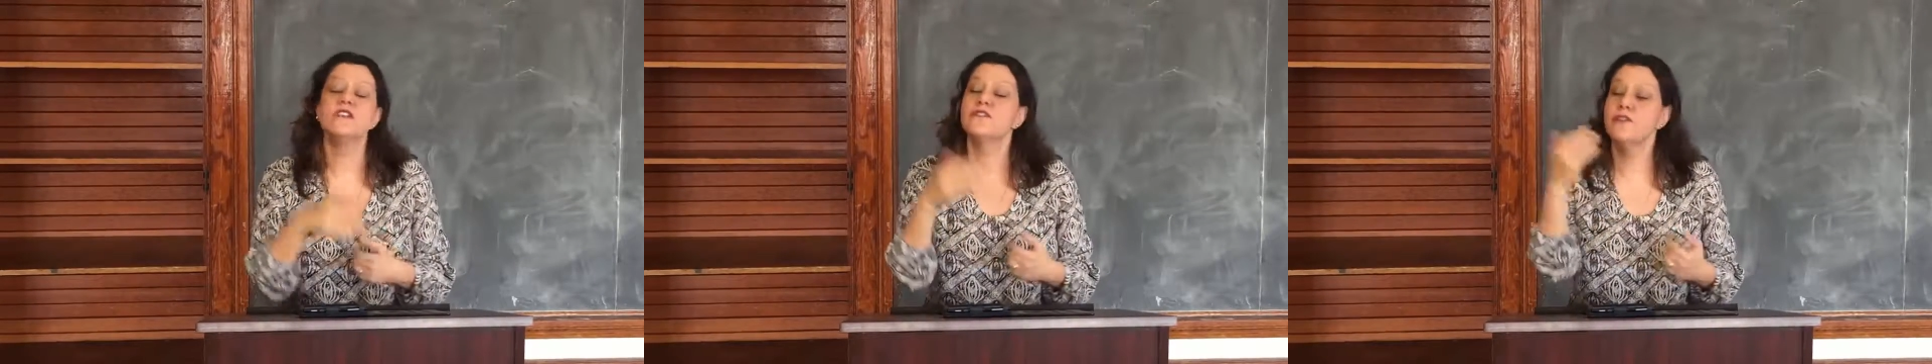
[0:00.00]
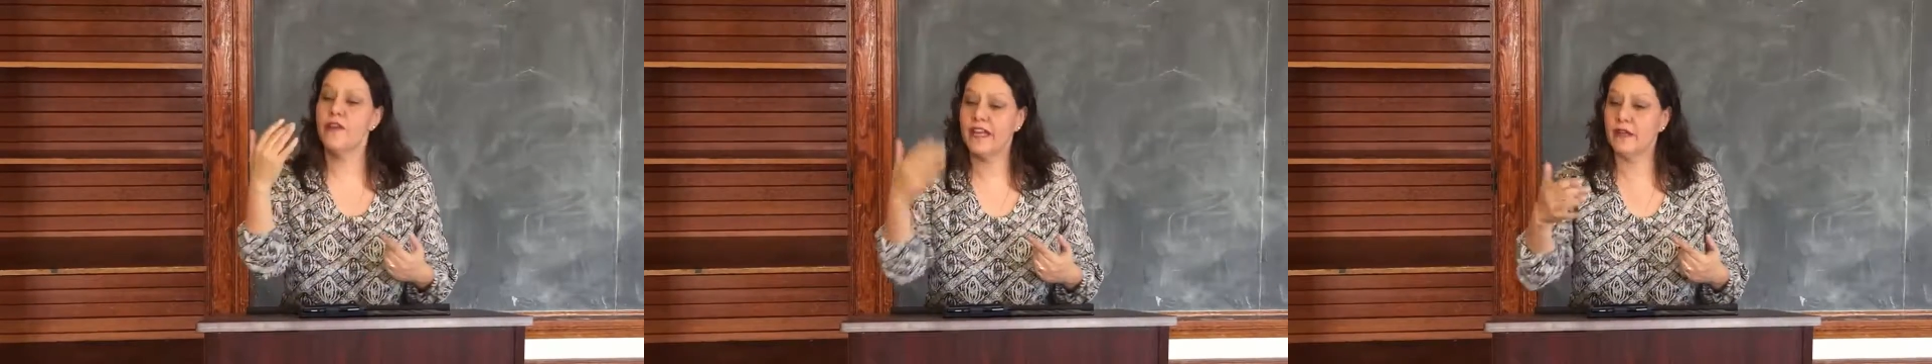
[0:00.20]

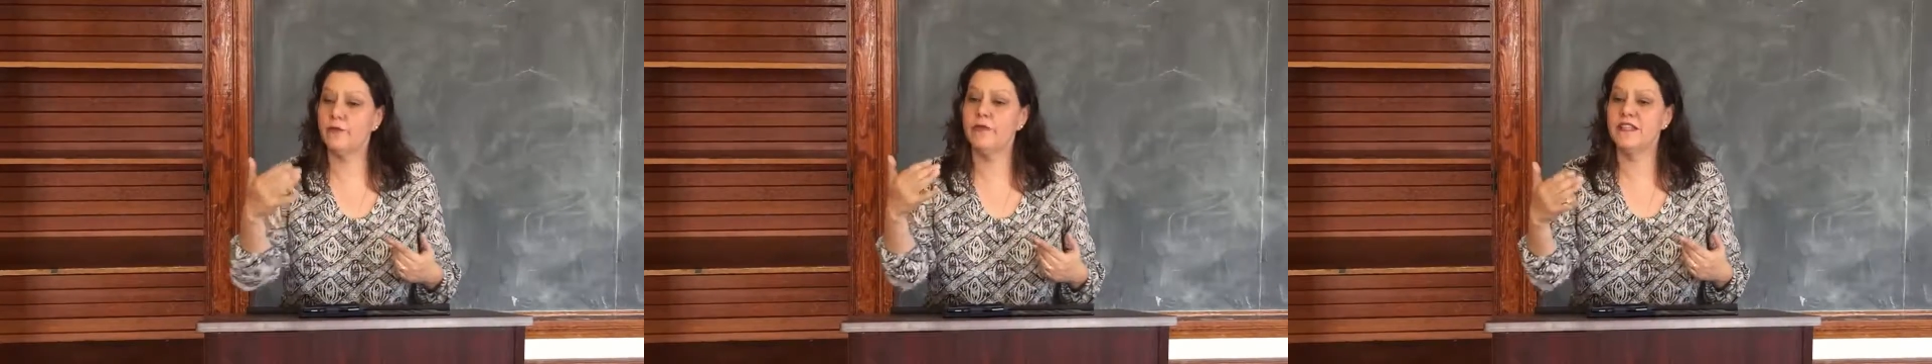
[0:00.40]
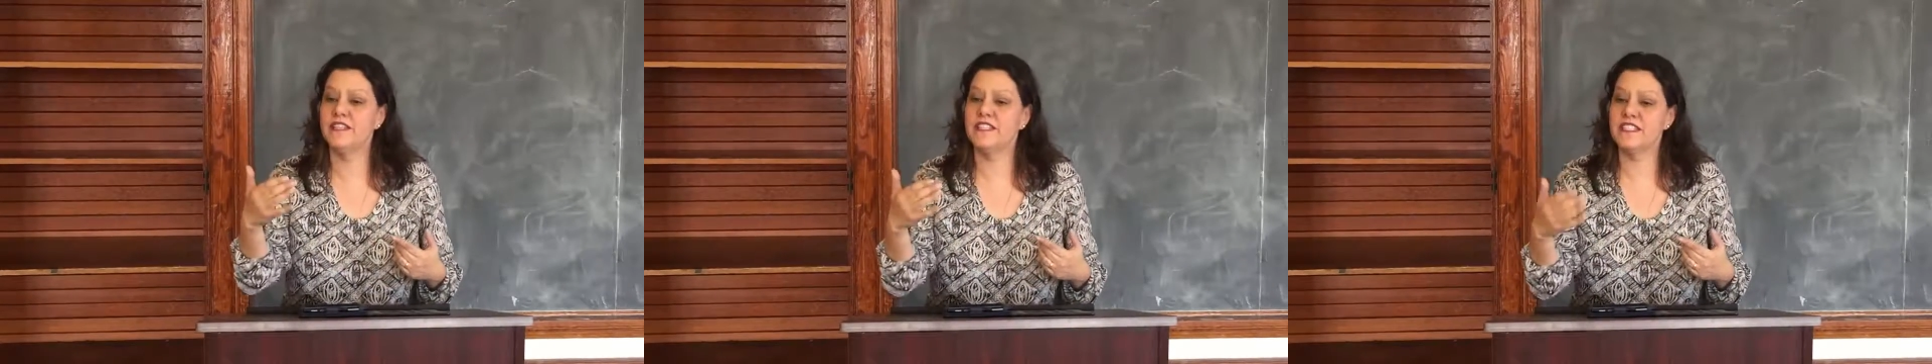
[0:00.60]
so I could
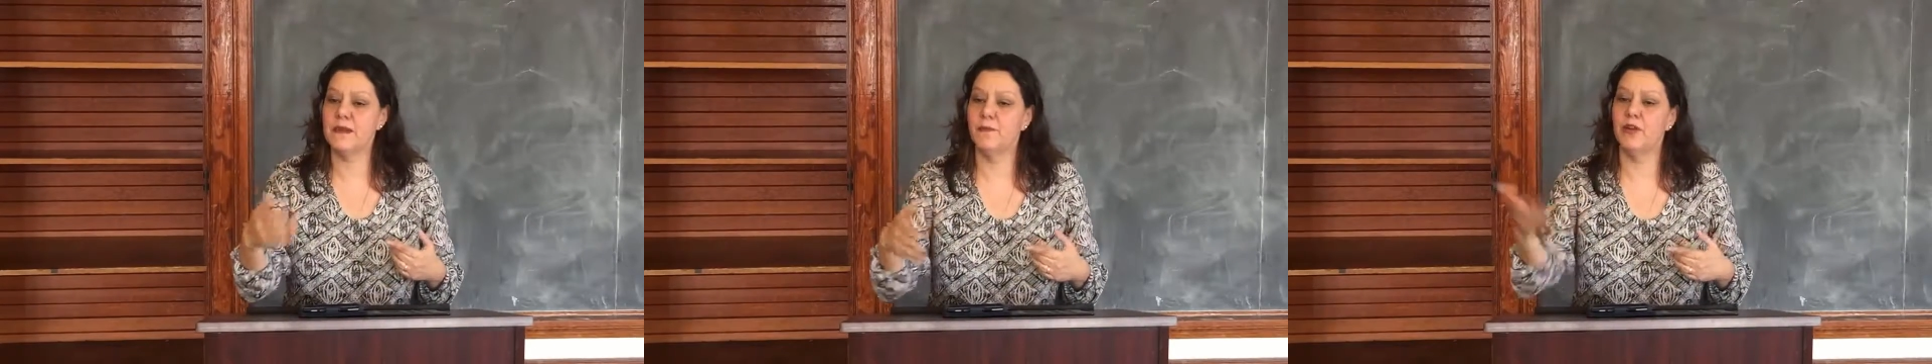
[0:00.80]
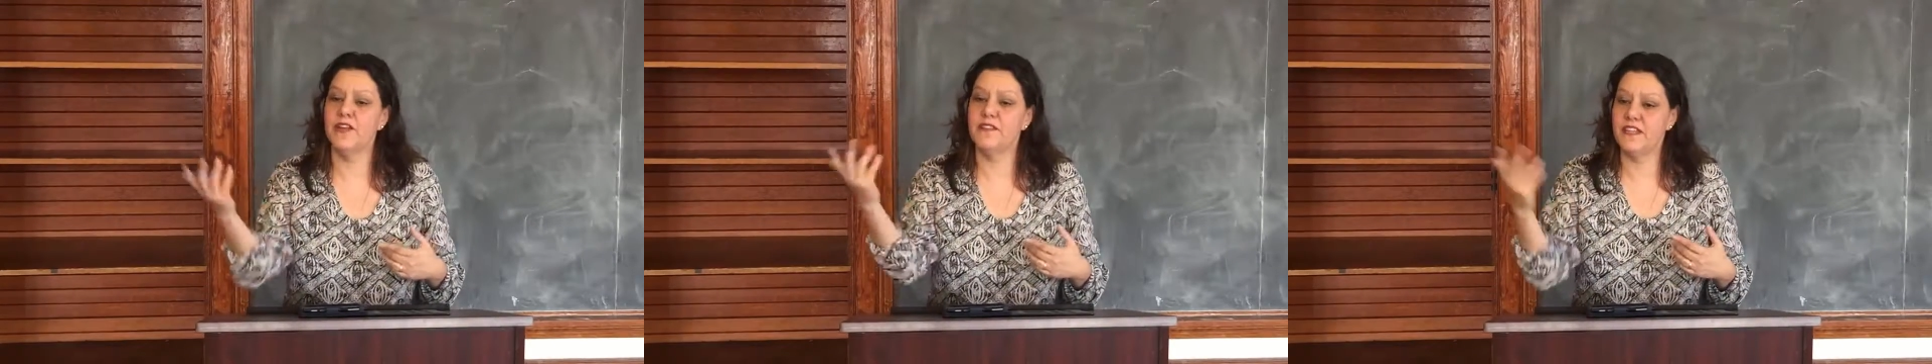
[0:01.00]
read the
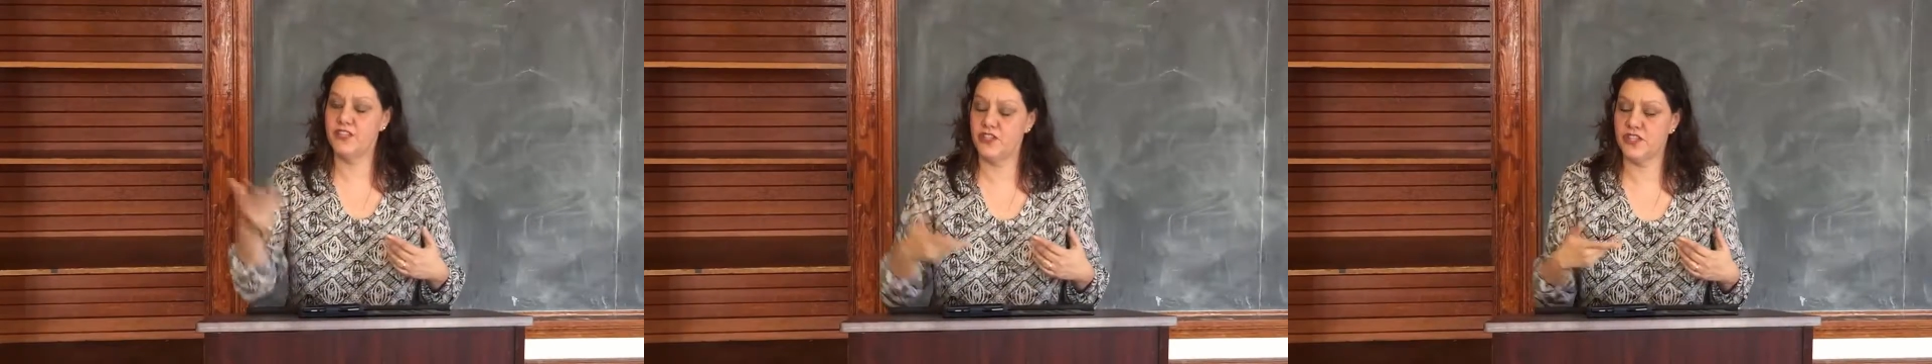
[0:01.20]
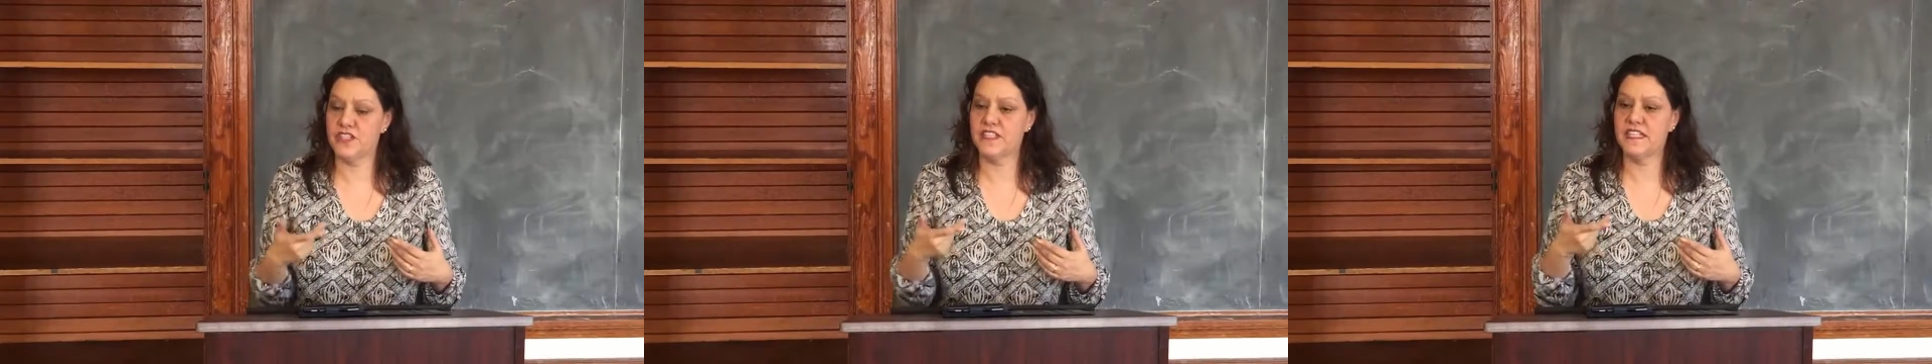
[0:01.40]
summary and then
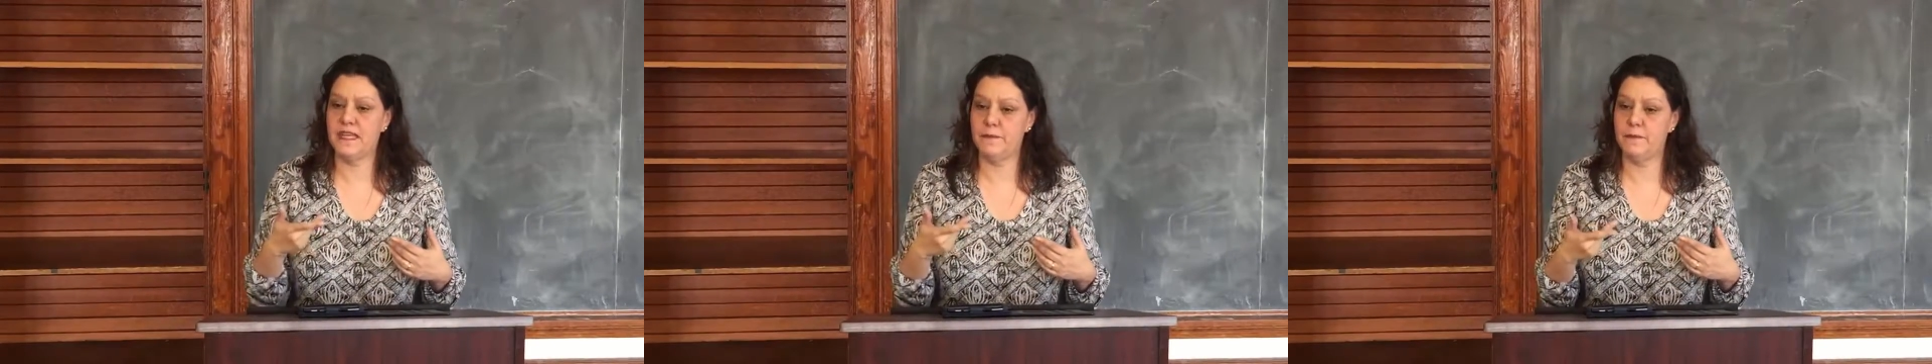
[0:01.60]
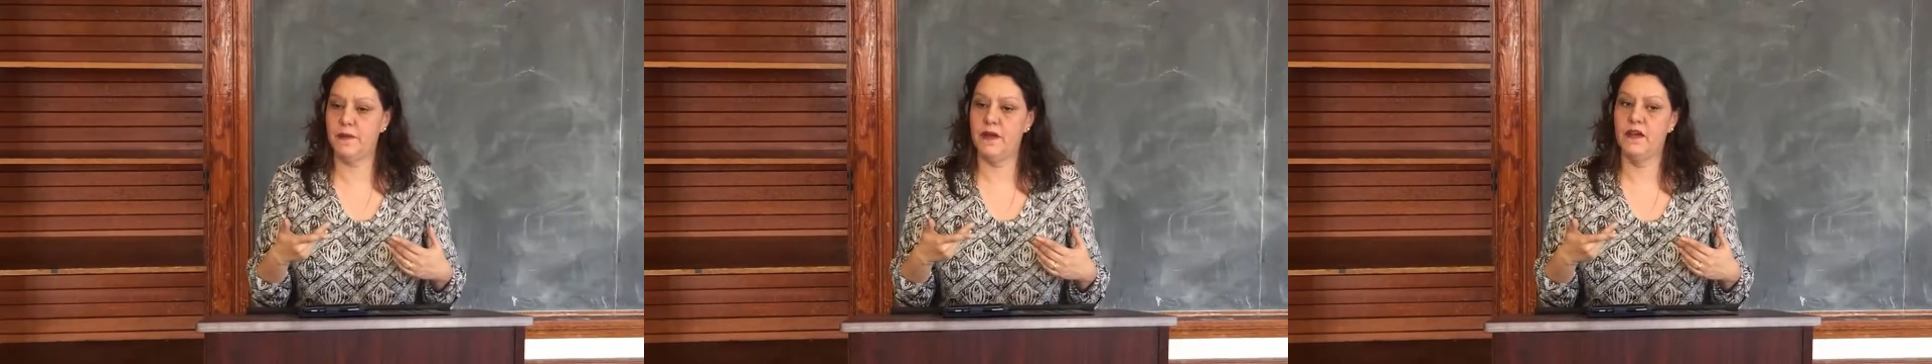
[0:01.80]
just
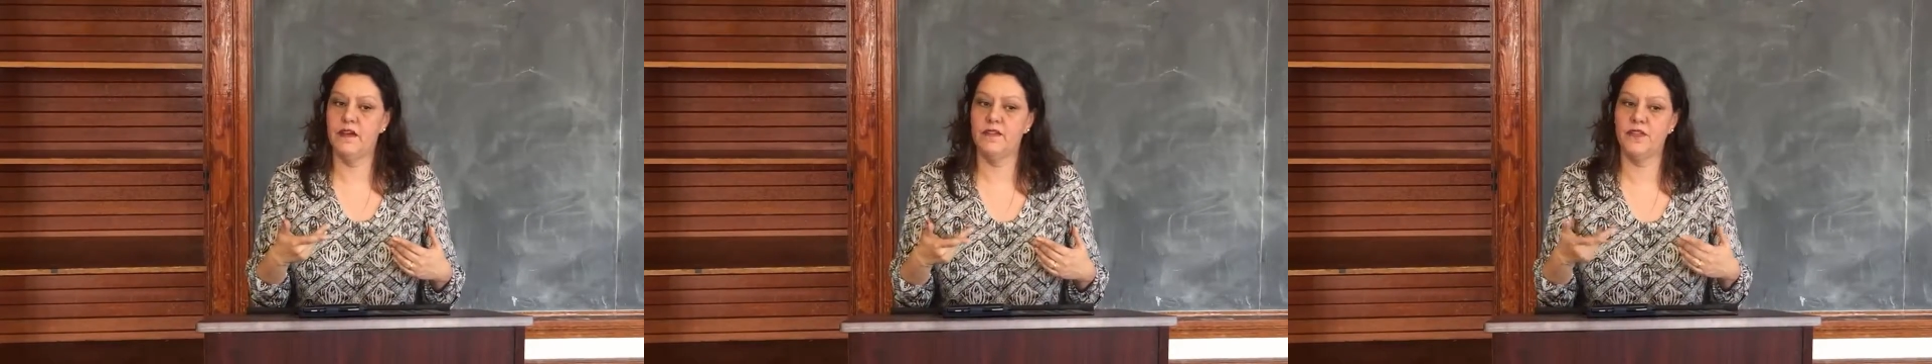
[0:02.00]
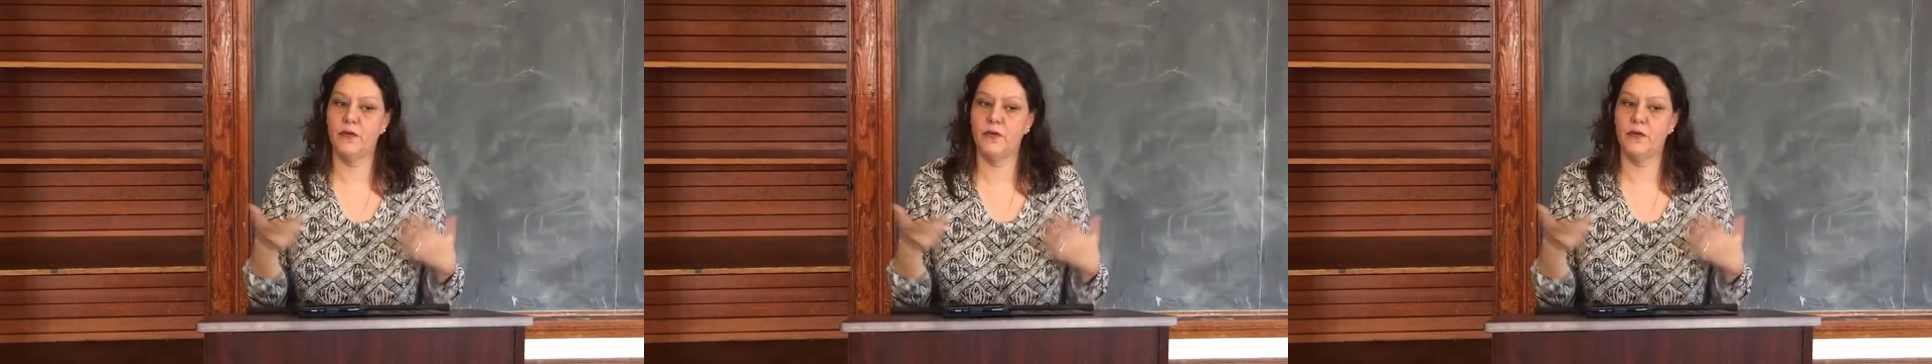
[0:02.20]
skim